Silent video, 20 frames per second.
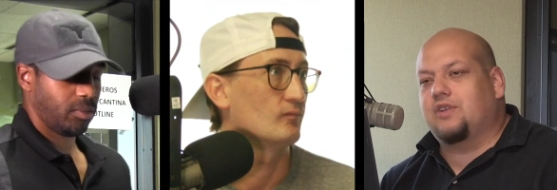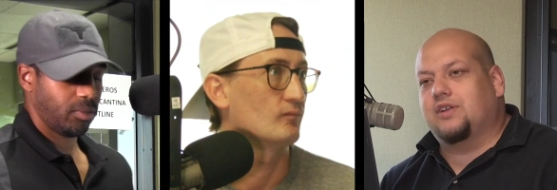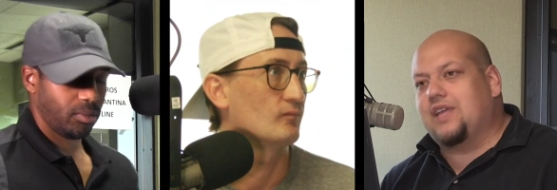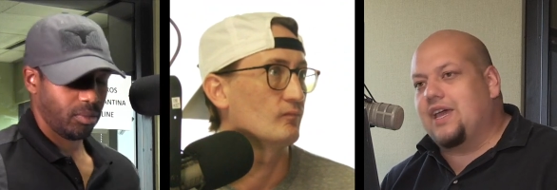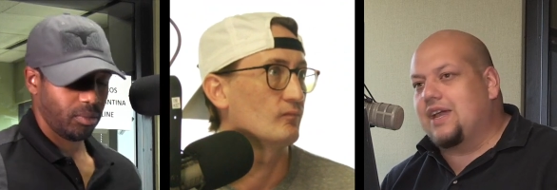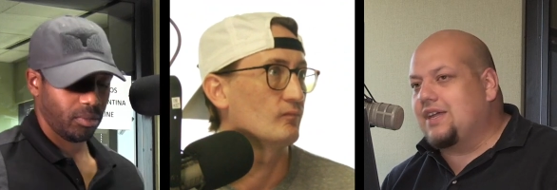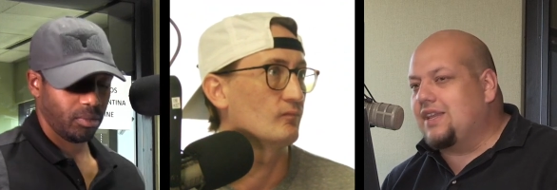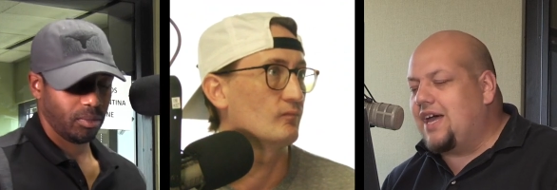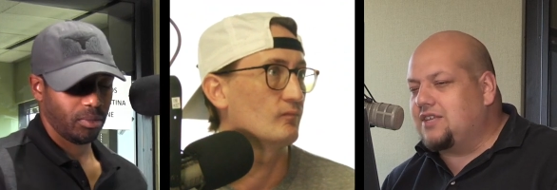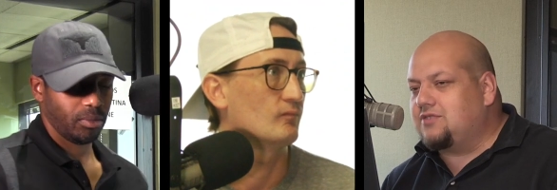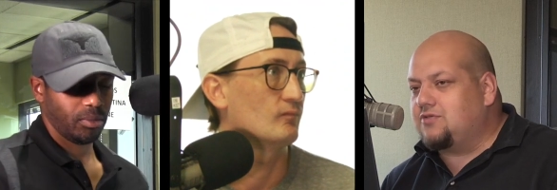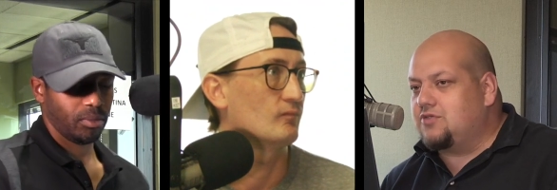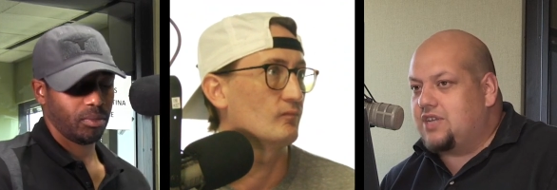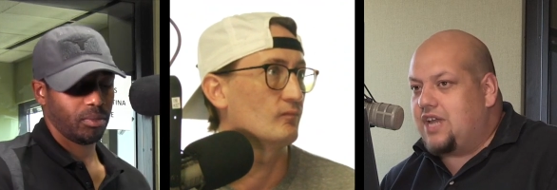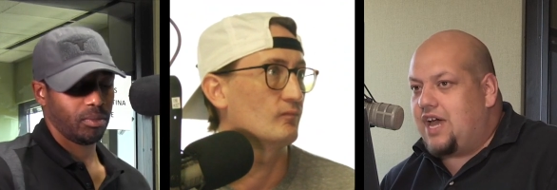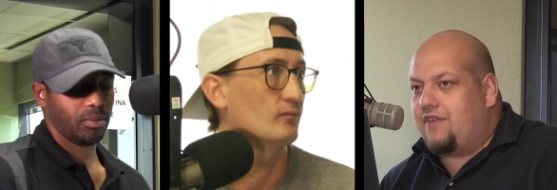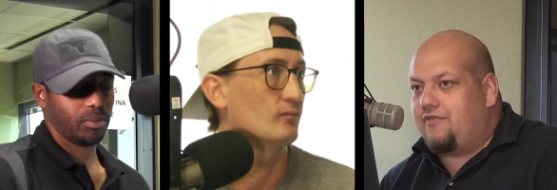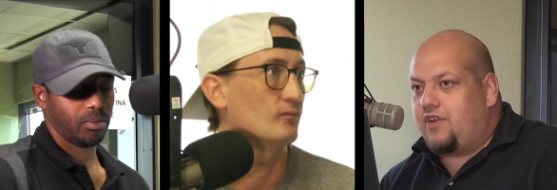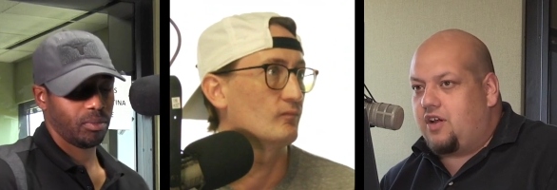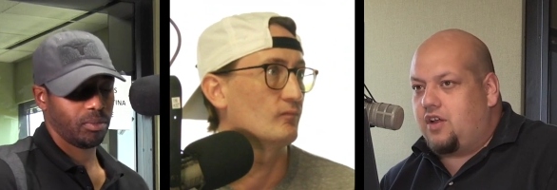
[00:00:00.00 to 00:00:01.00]
Speaker 1: That class was
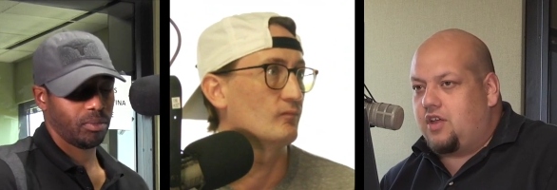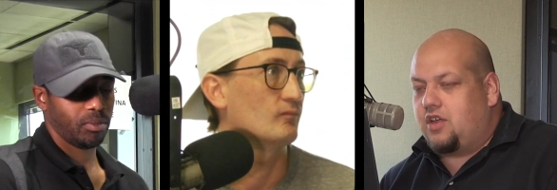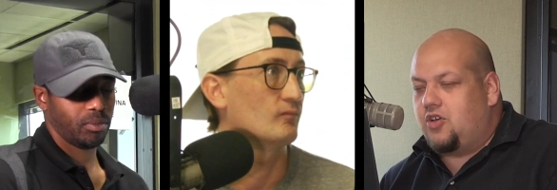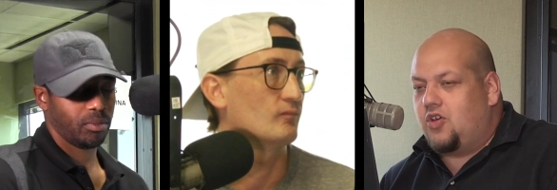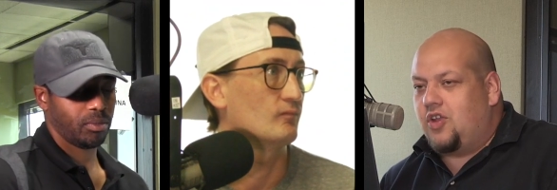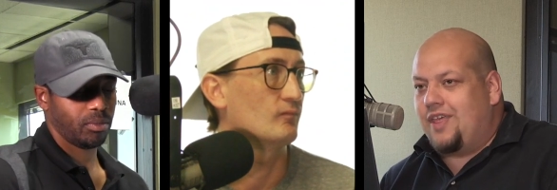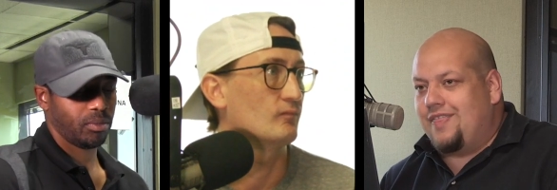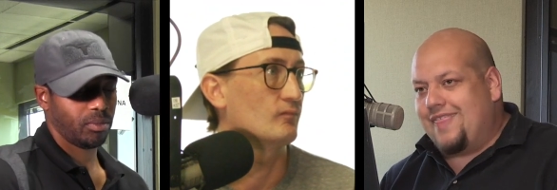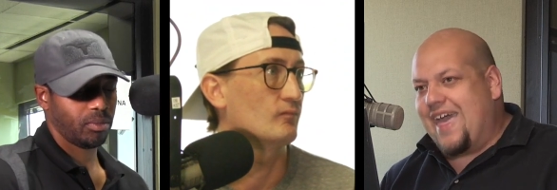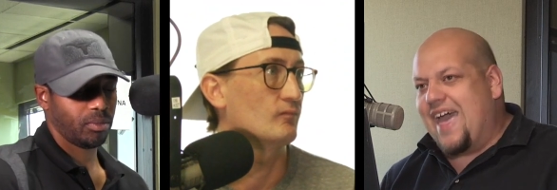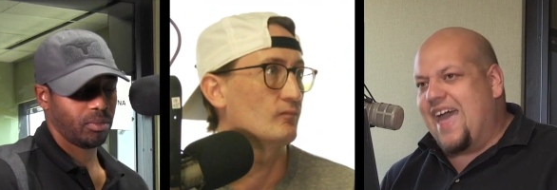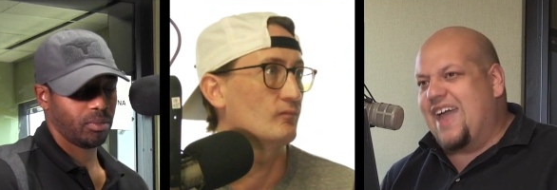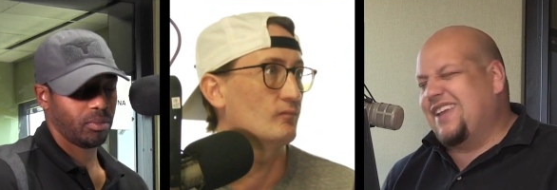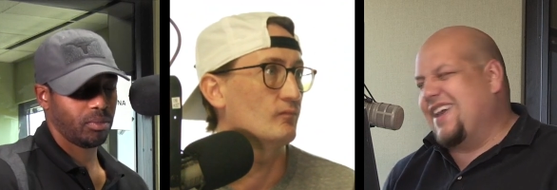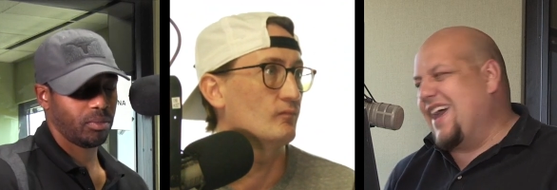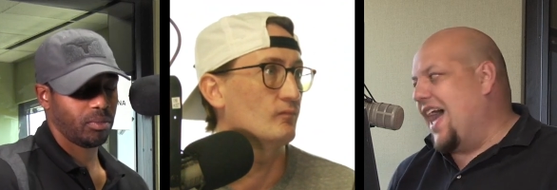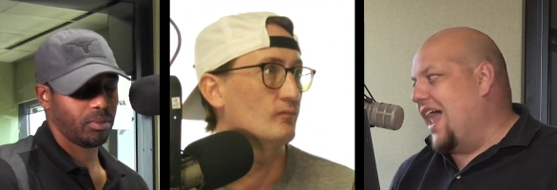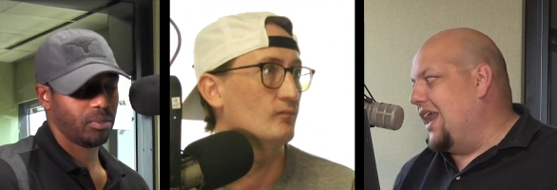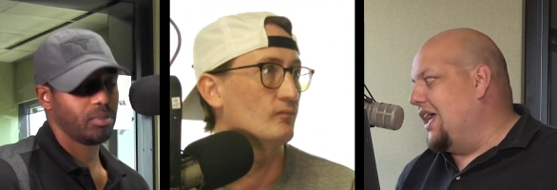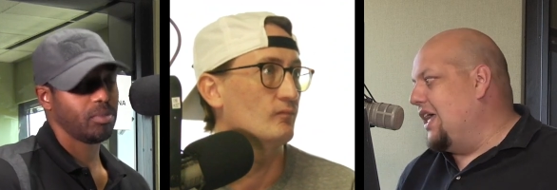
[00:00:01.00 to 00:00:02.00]
not very good, and that
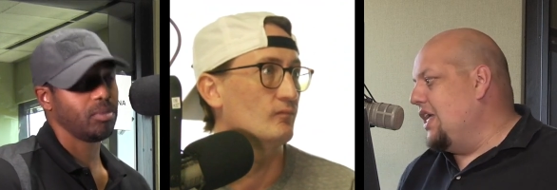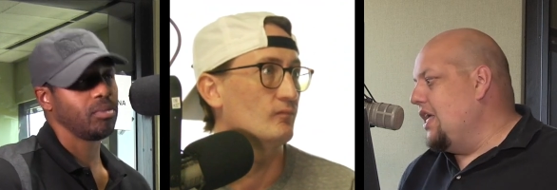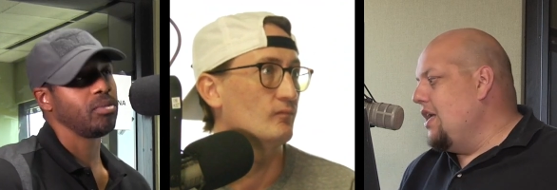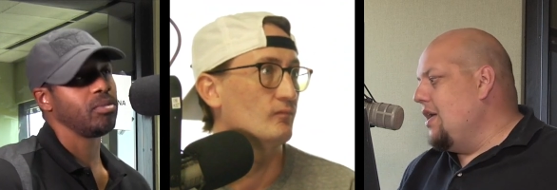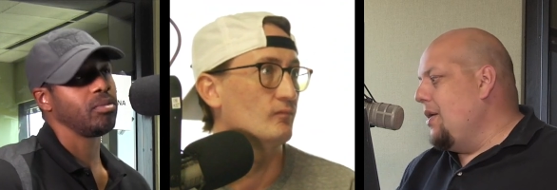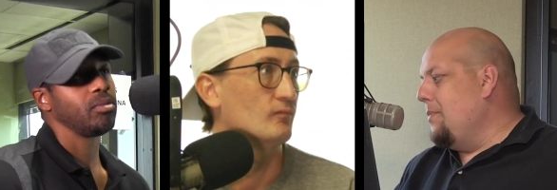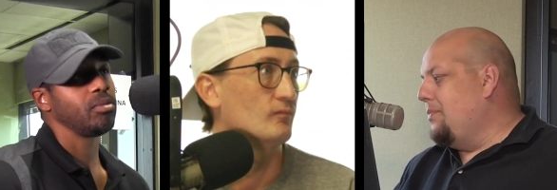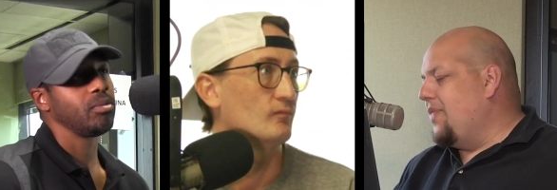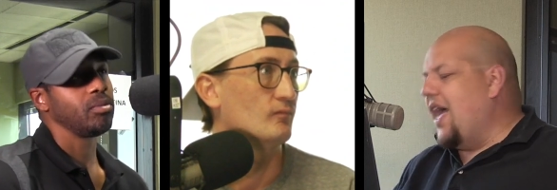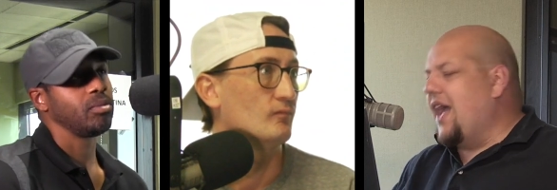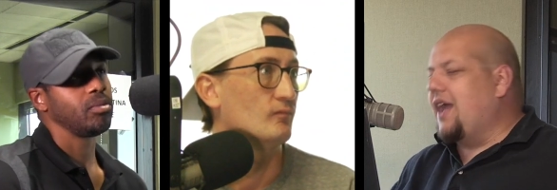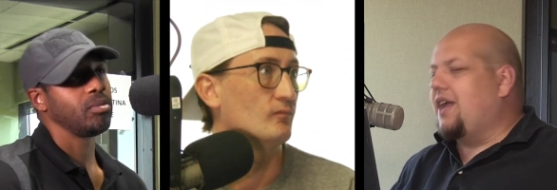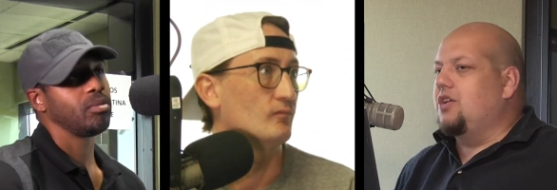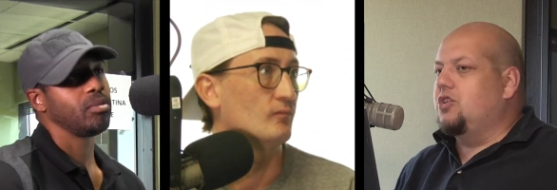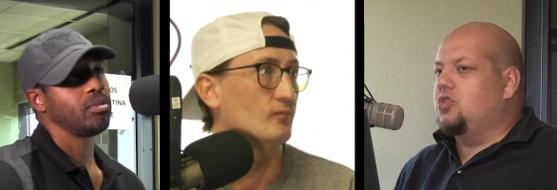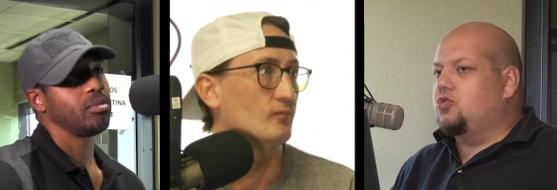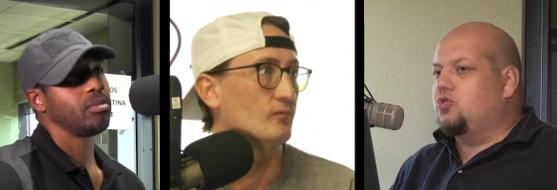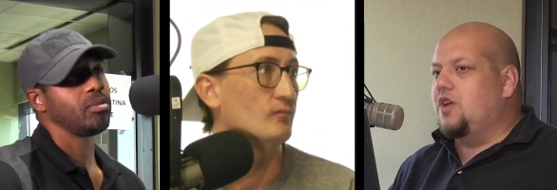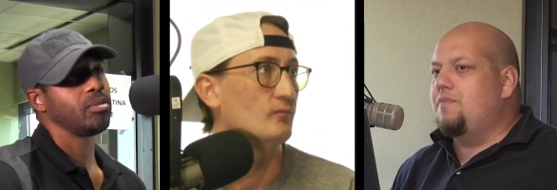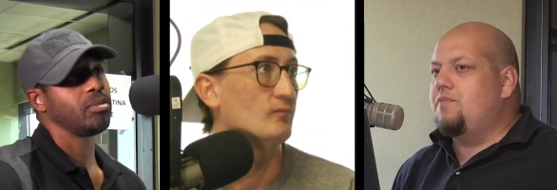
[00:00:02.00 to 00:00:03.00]
kind of that
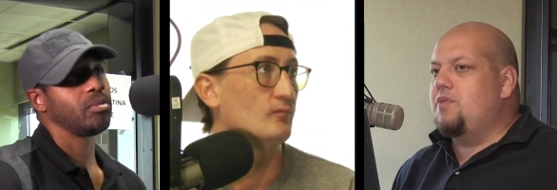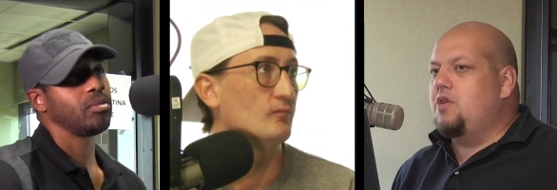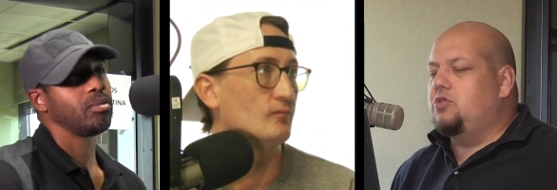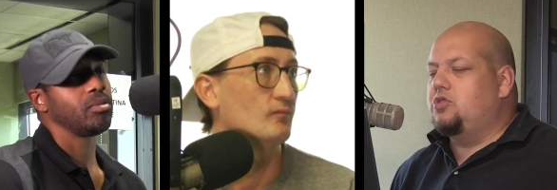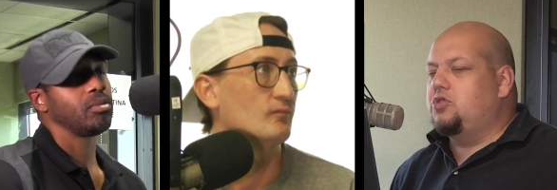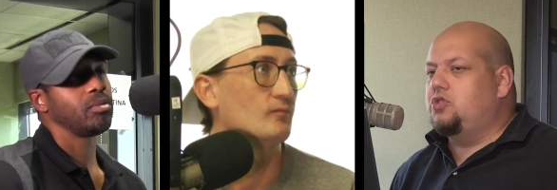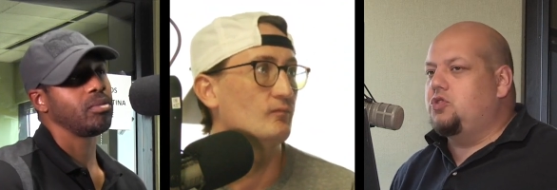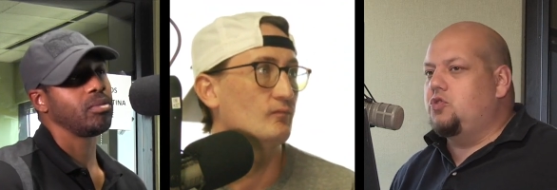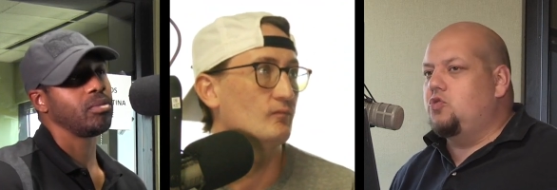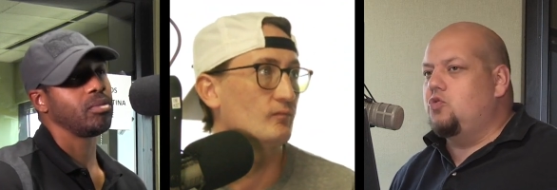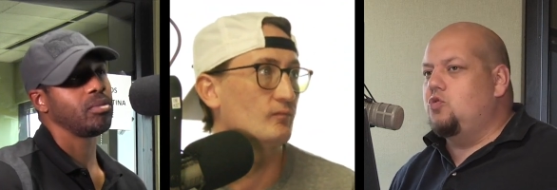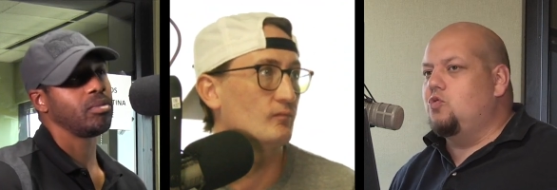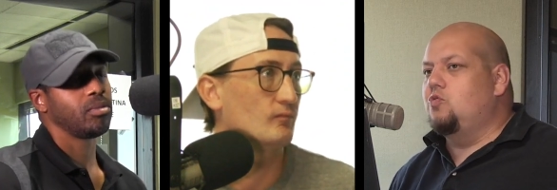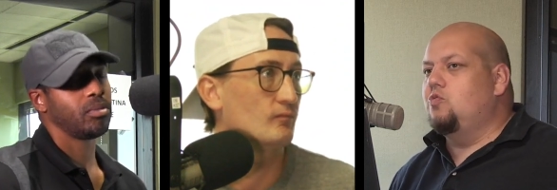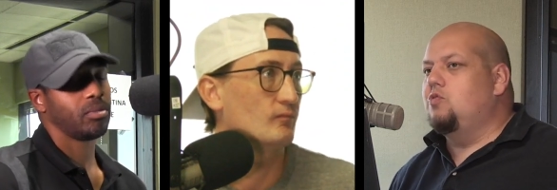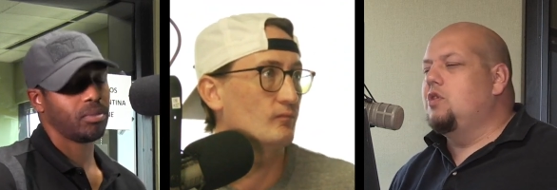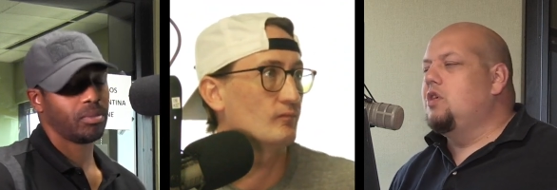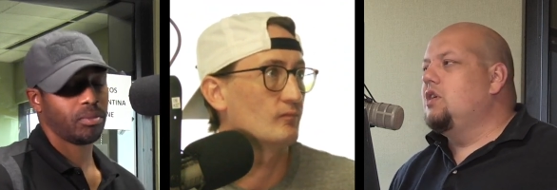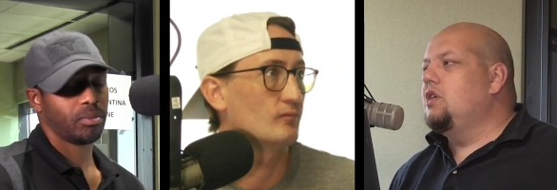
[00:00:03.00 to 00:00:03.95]
contributes to